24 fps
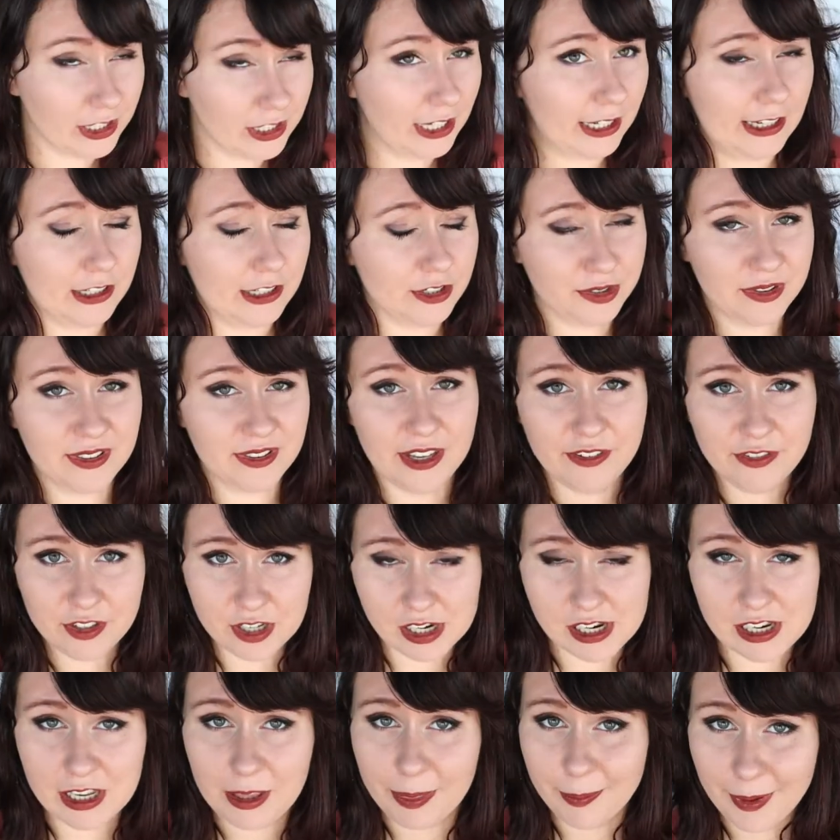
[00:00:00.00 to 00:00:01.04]
like I know
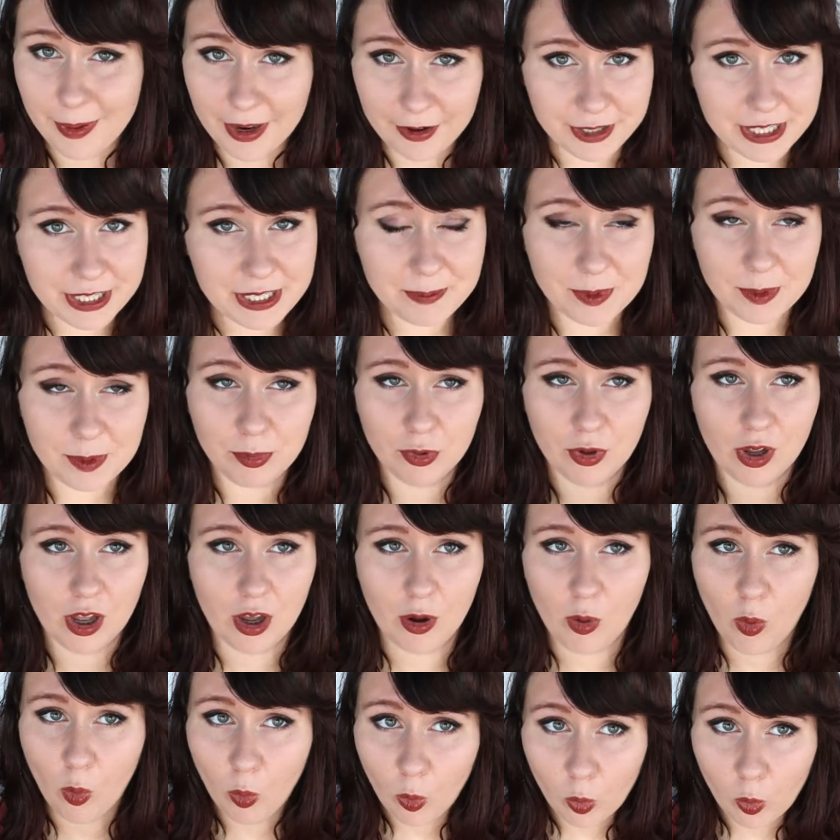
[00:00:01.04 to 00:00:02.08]
definitely in Paris people
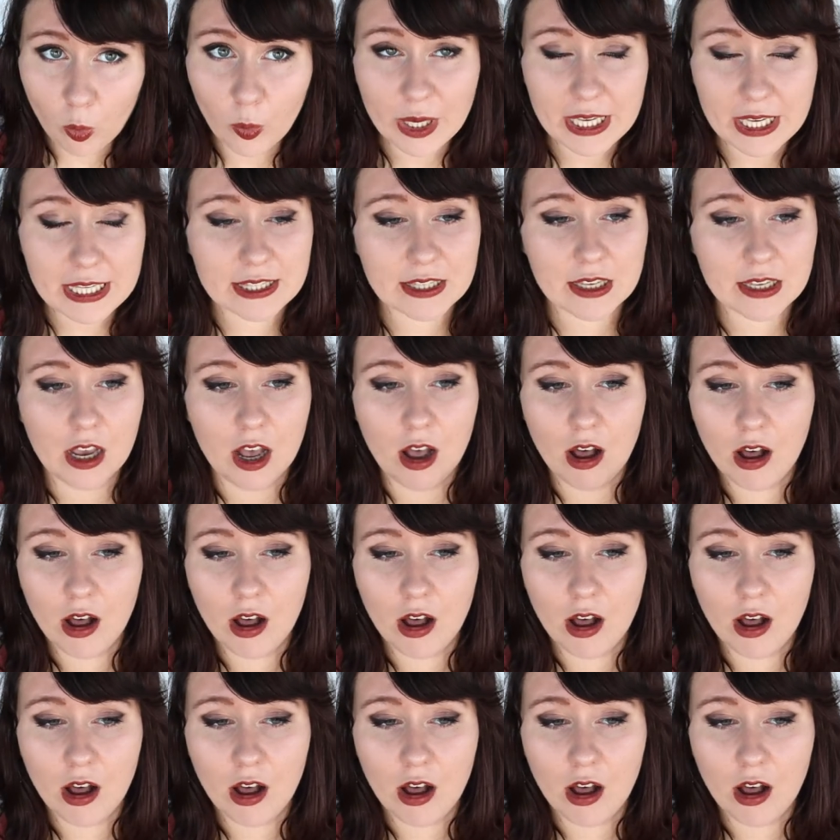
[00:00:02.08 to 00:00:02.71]
are always